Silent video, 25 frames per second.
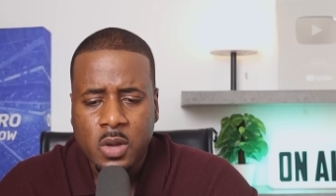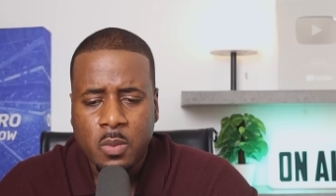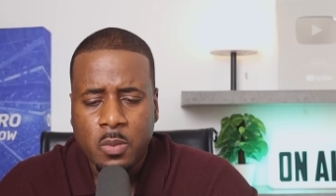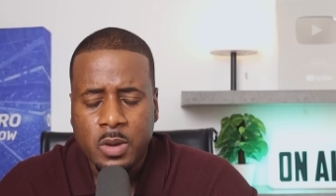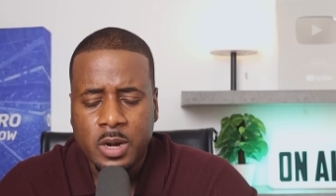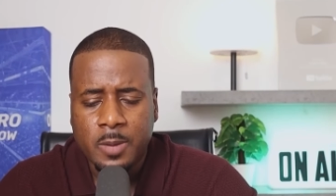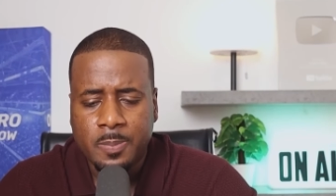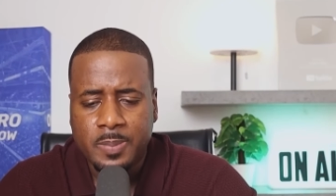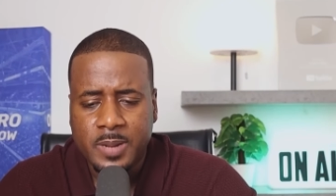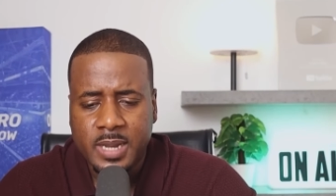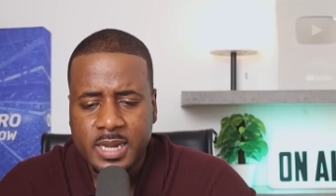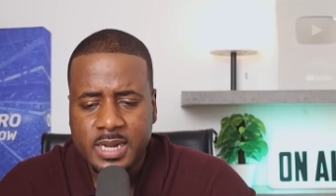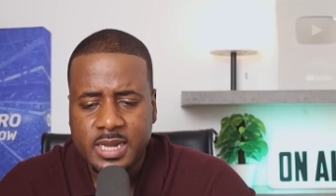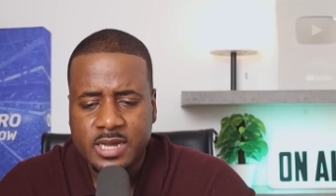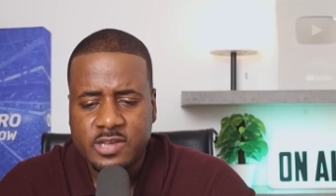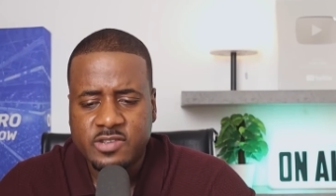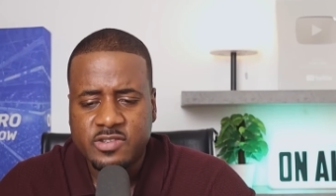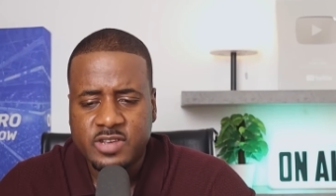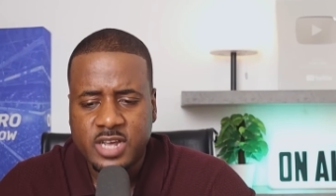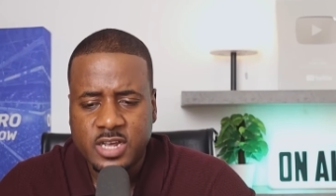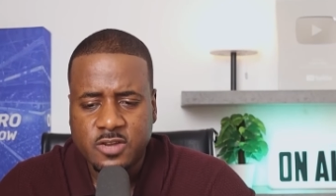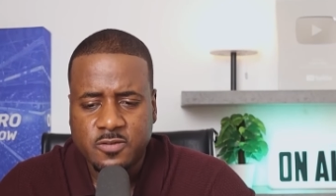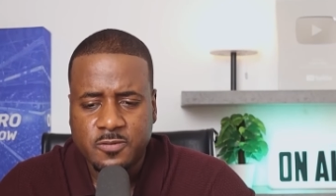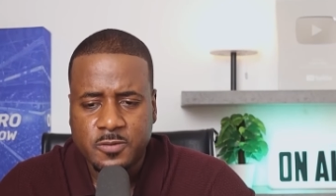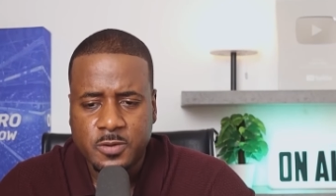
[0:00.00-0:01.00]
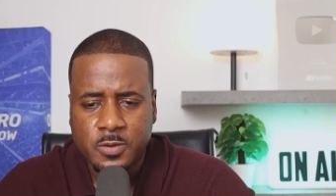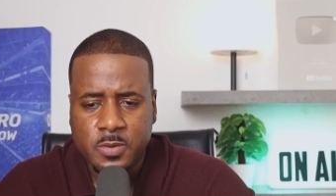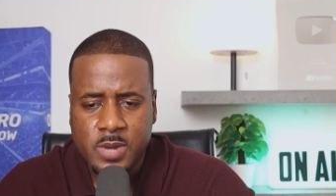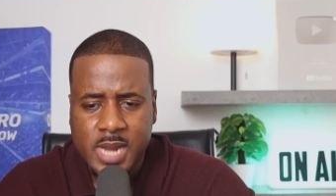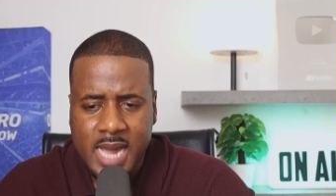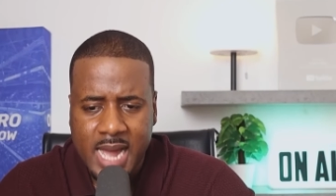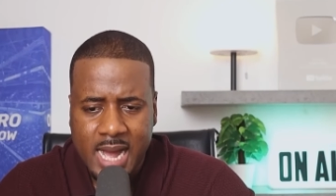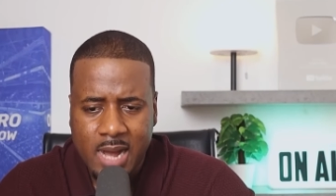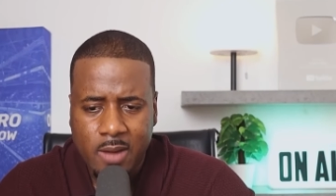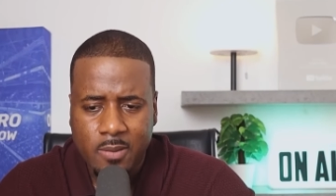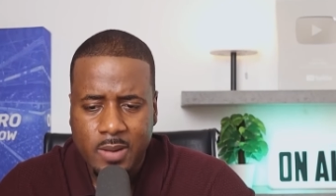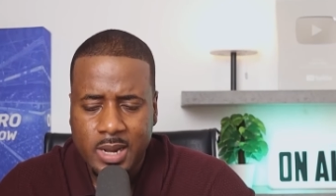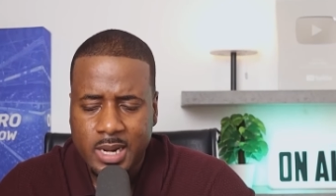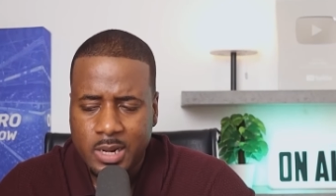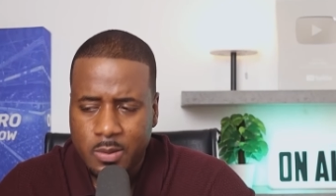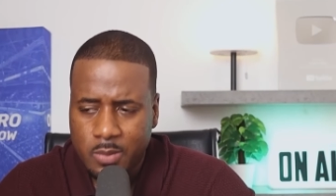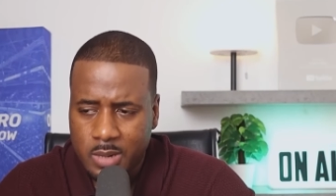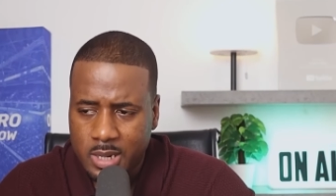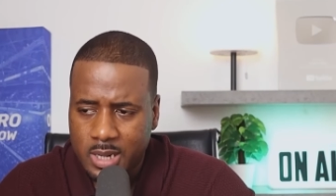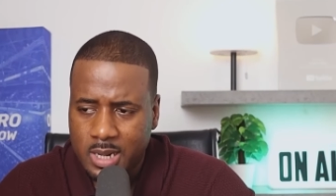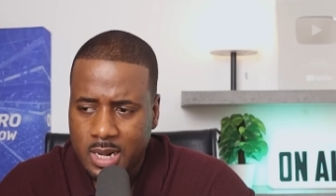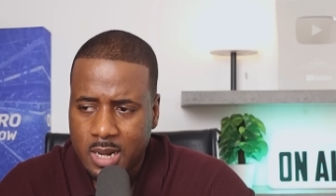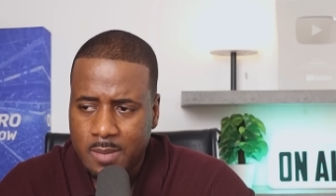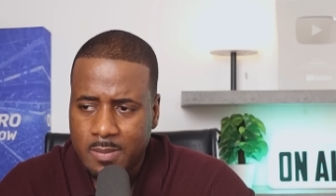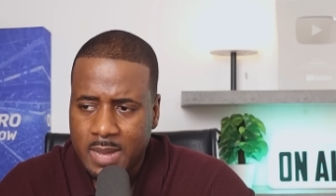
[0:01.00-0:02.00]
Want to play the exchange for you now, and then
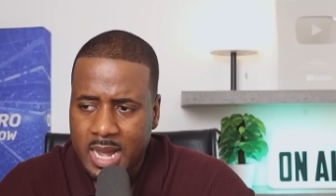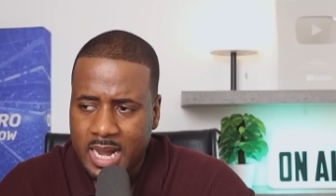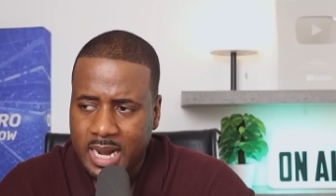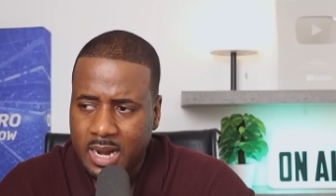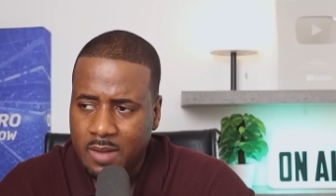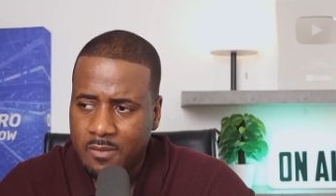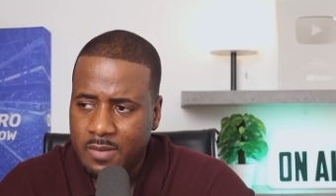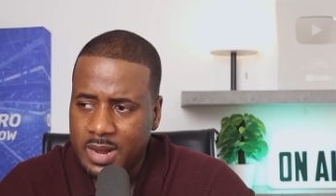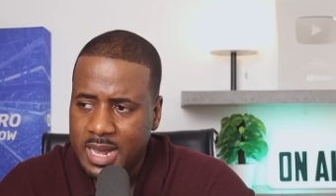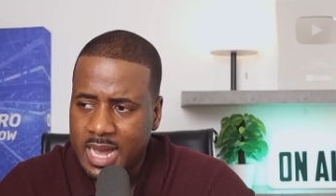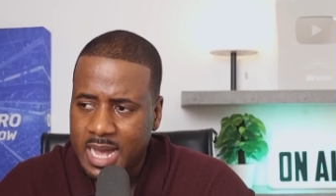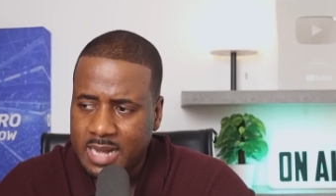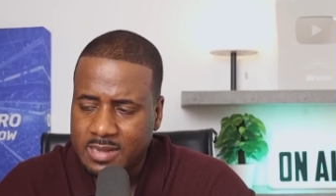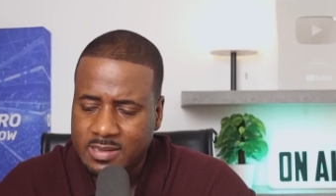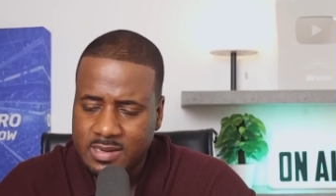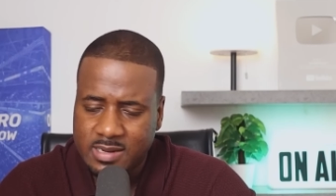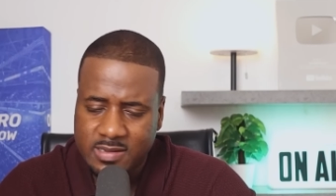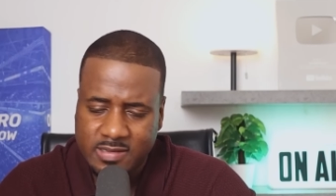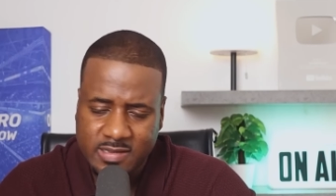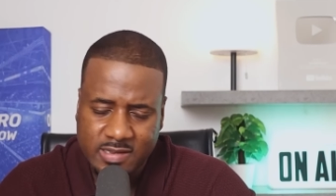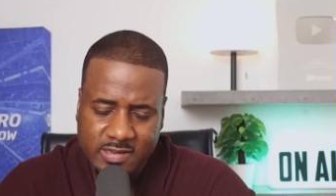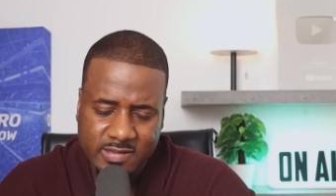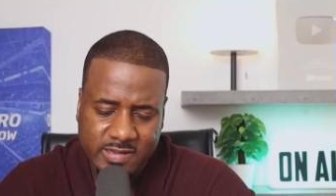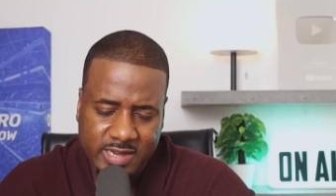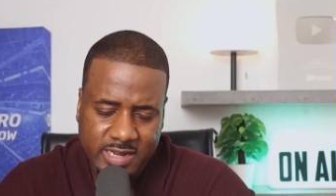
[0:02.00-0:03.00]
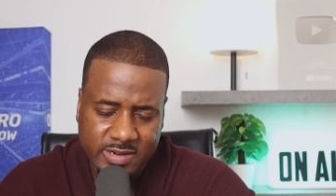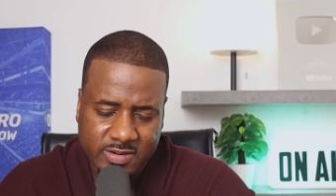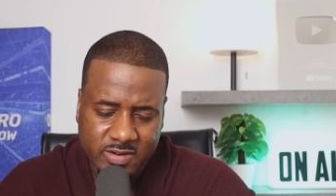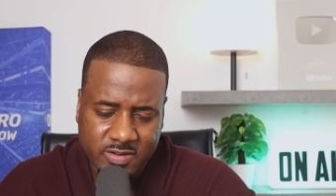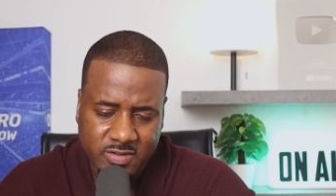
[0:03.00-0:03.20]
want to come back and react to this exchange.